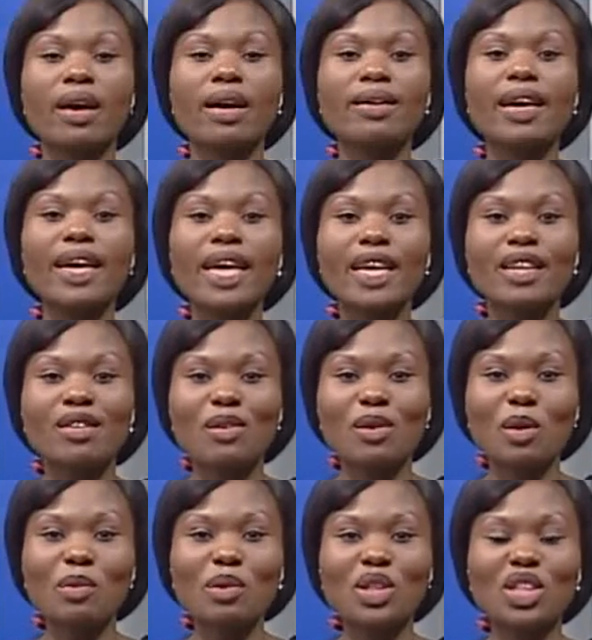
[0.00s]
The Ghana
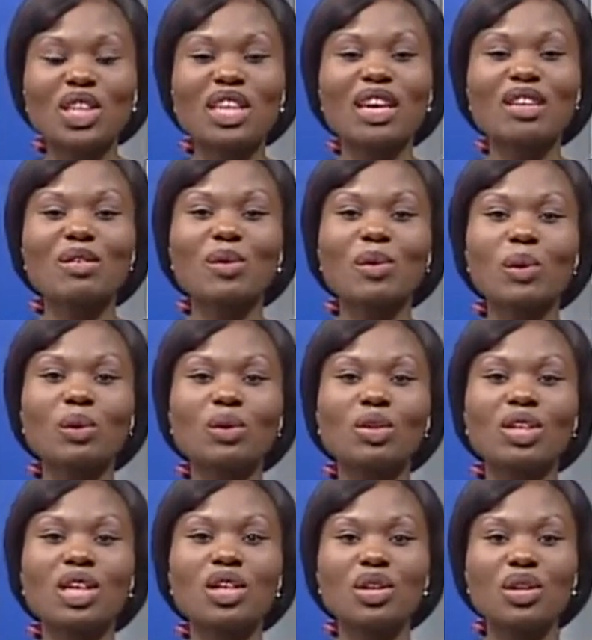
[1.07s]
AIDS Commission has
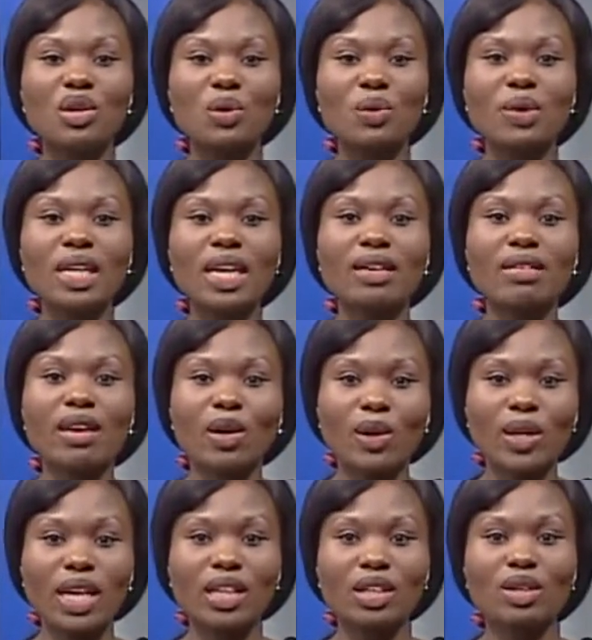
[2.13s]
launched a new
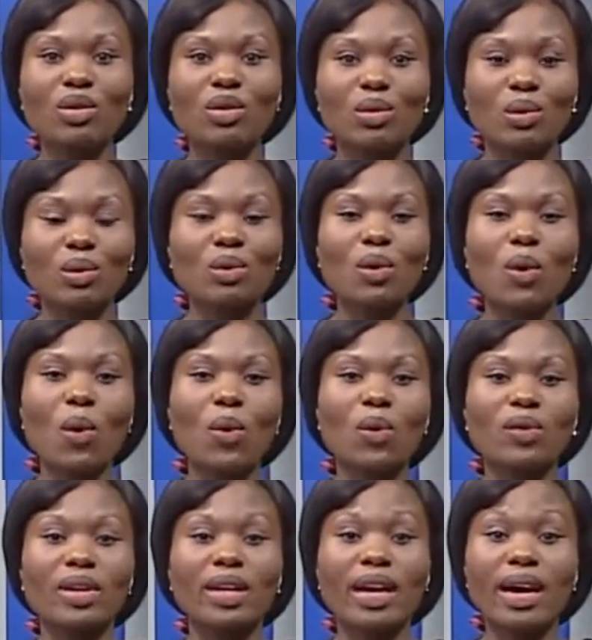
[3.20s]
data collection tool
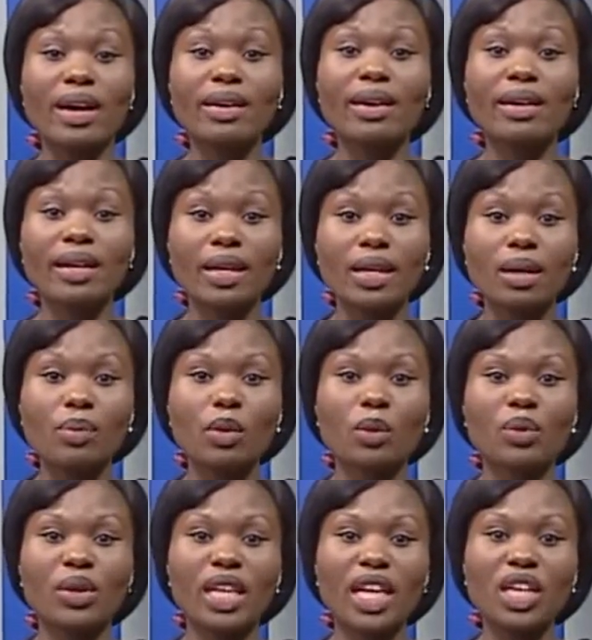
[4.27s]
called the Ghana Key
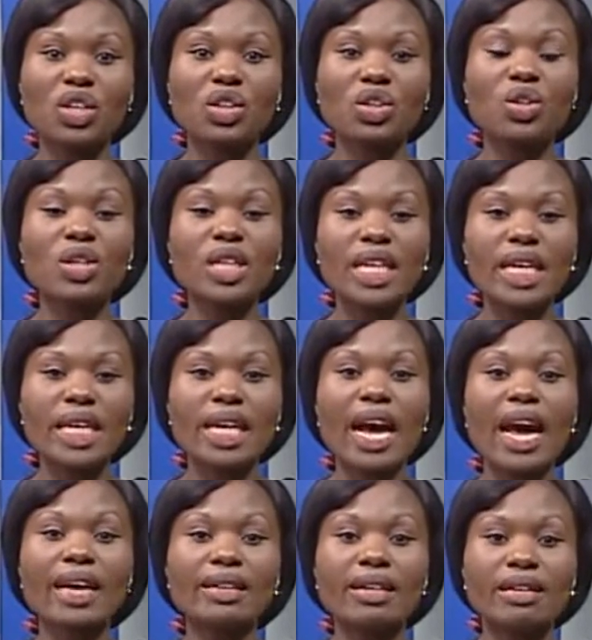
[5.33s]
Population
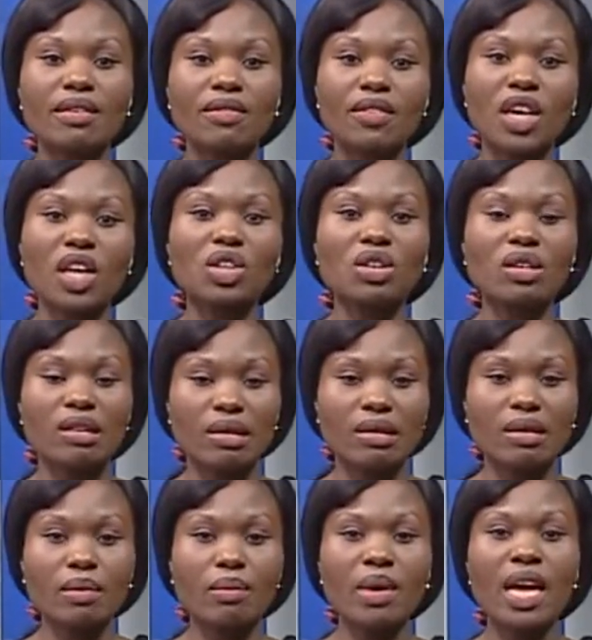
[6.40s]
Unique Identification
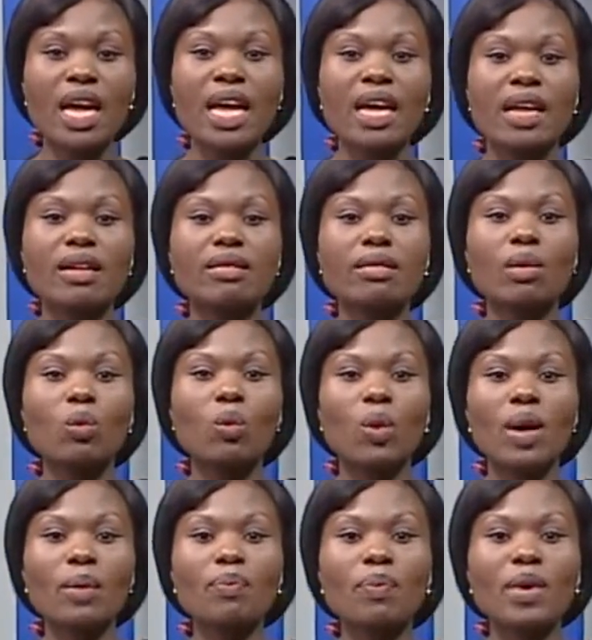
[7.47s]
System. It is a
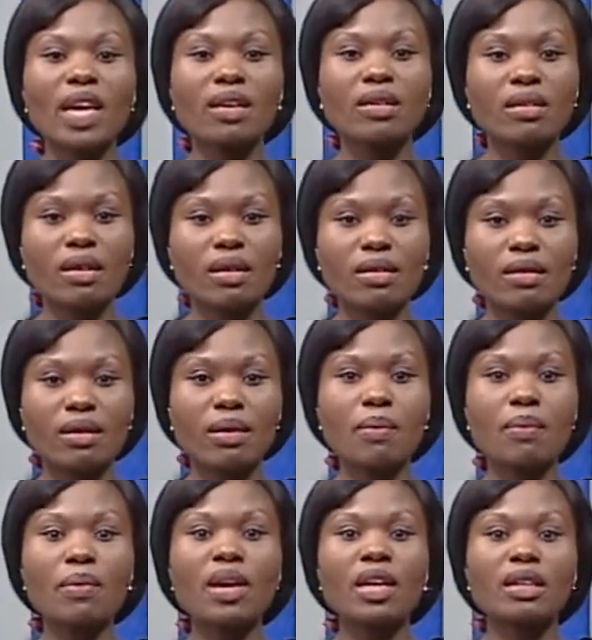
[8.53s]
web-based
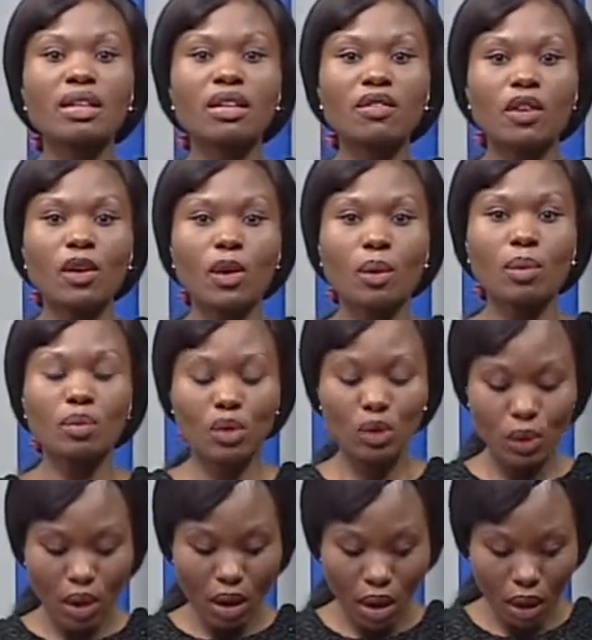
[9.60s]
system
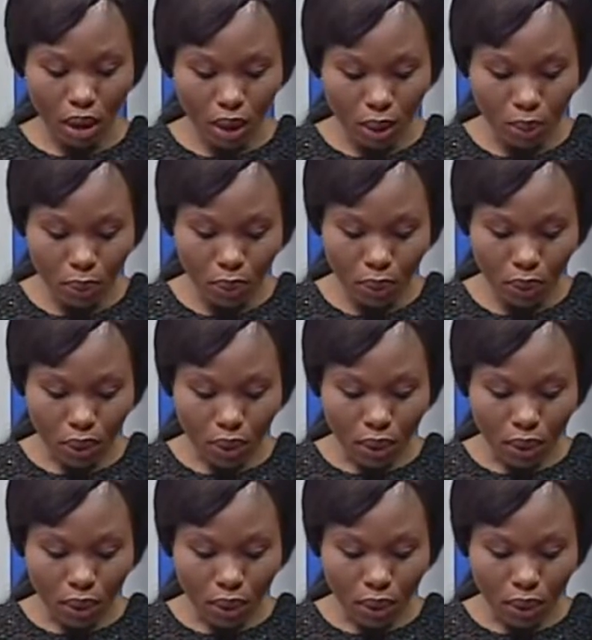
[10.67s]
developed to help